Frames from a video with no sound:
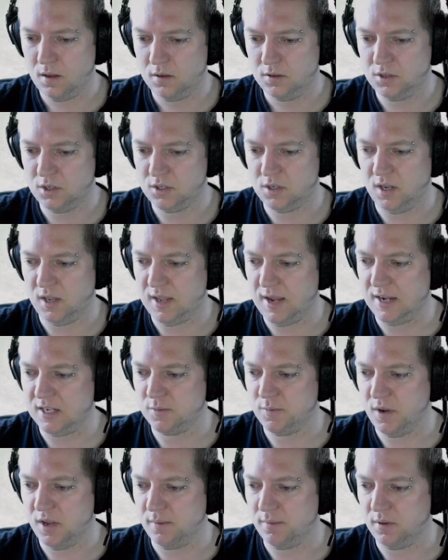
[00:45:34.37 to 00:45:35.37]
just in case
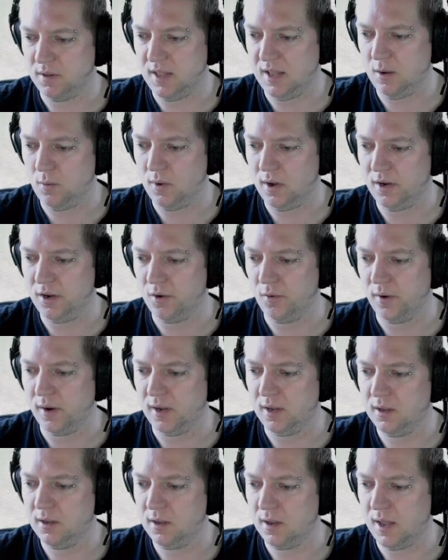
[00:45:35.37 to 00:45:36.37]
people are
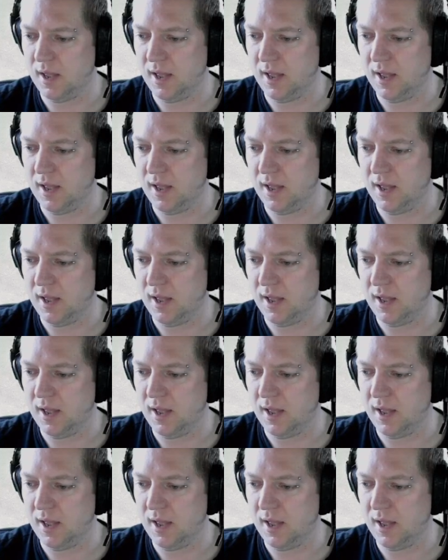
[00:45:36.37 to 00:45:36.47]
wondering,